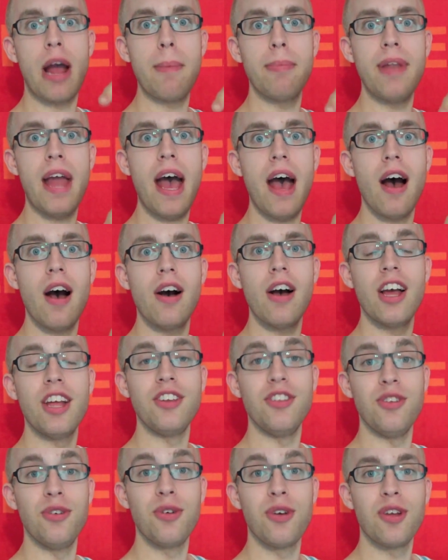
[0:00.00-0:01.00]
now, and
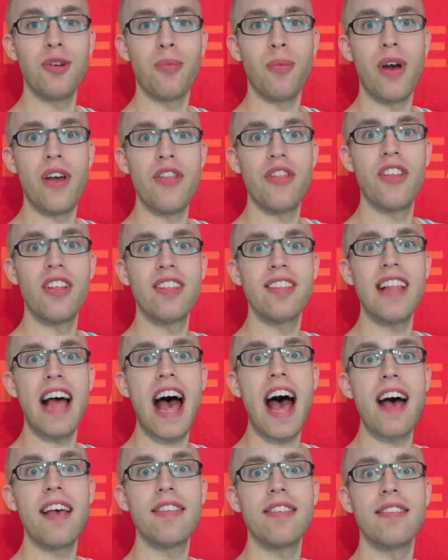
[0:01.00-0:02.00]
you could win the
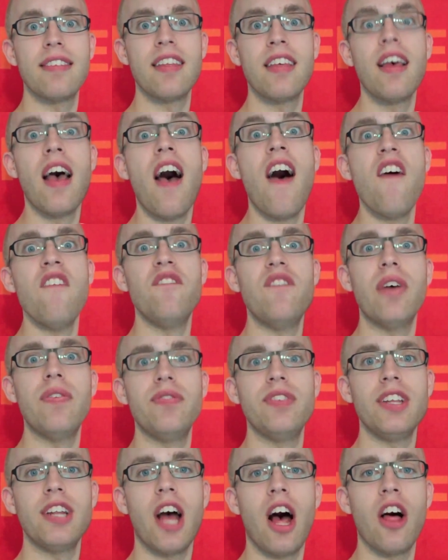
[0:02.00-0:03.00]
last
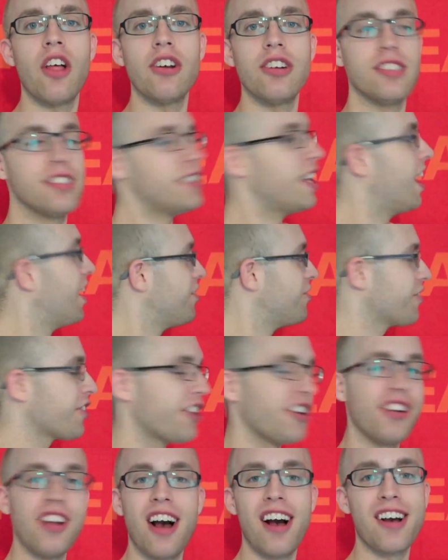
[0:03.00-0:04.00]
fifty dollars to
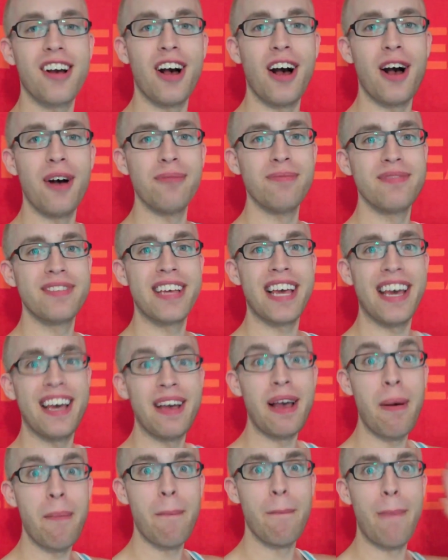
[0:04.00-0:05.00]
Undergear dot com. Okay,
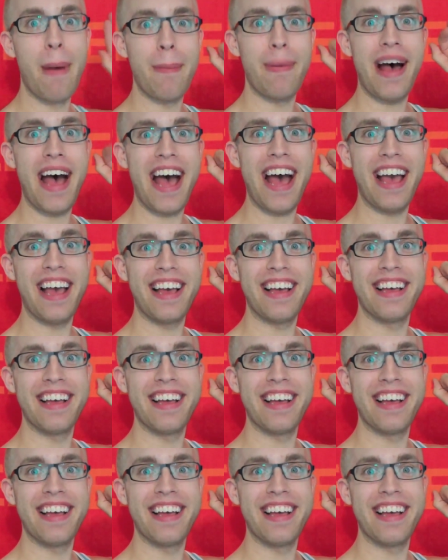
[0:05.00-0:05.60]
bye-bye.